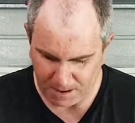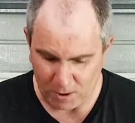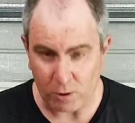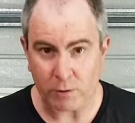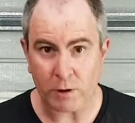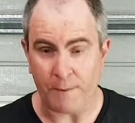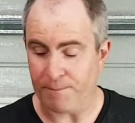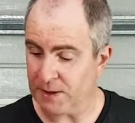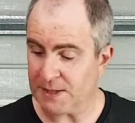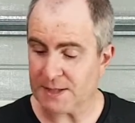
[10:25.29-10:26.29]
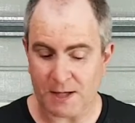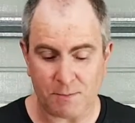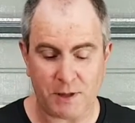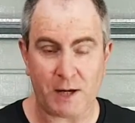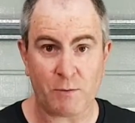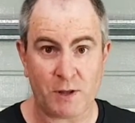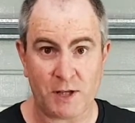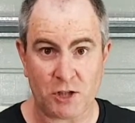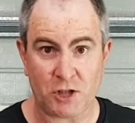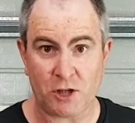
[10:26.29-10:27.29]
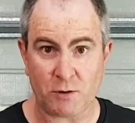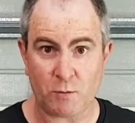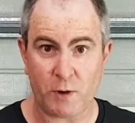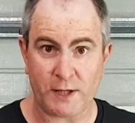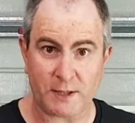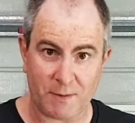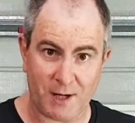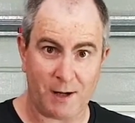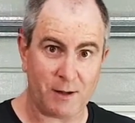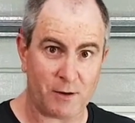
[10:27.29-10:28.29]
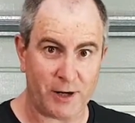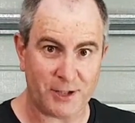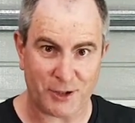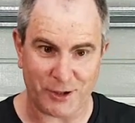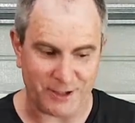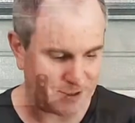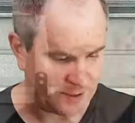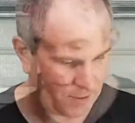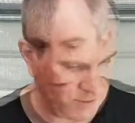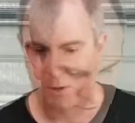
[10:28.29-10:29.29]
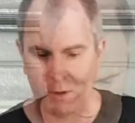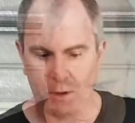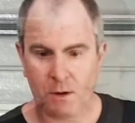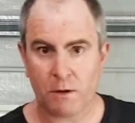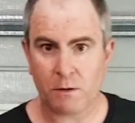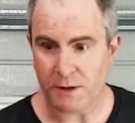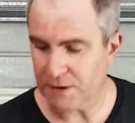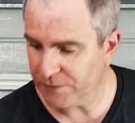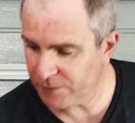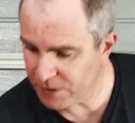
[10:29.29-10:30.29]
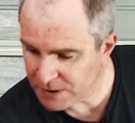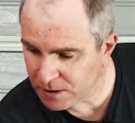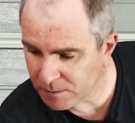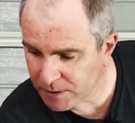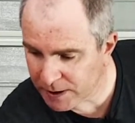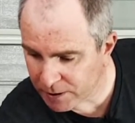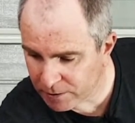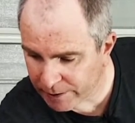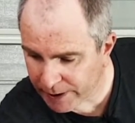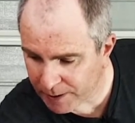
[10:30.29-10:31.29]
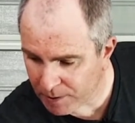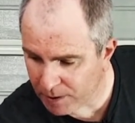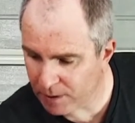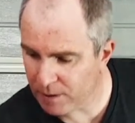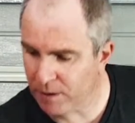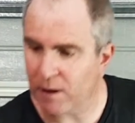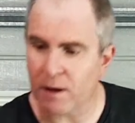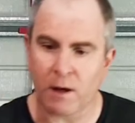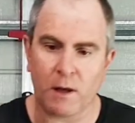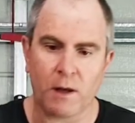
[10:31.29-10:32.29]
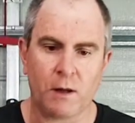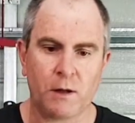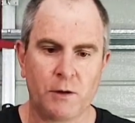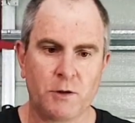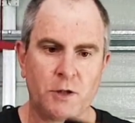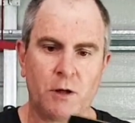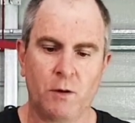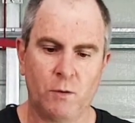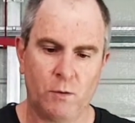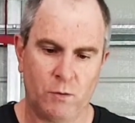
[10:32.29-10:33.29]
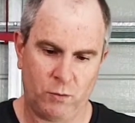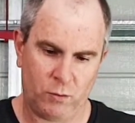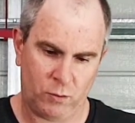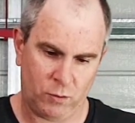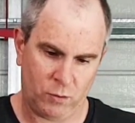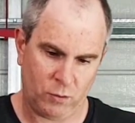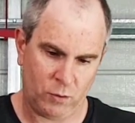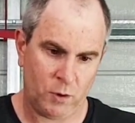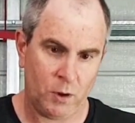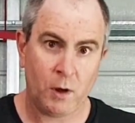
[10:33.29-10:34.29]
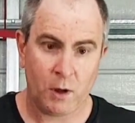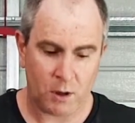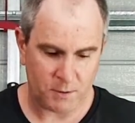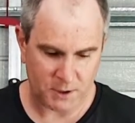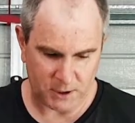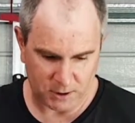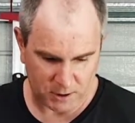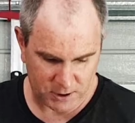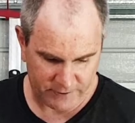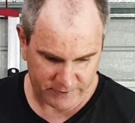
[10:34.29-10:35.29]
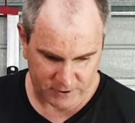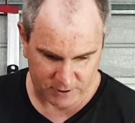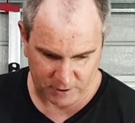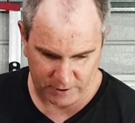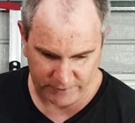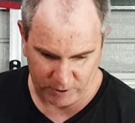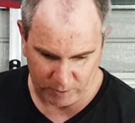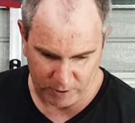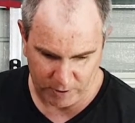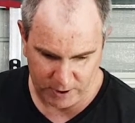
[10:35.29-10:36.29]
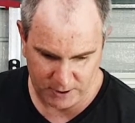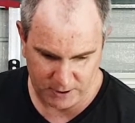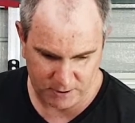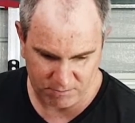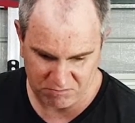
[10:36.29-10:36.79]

All right, let's start playing with these gels and we'll get some colored ice shots. All right, so firstly I'm going to grab the yellow gel. I'm just going to leave the Tolifo where it is.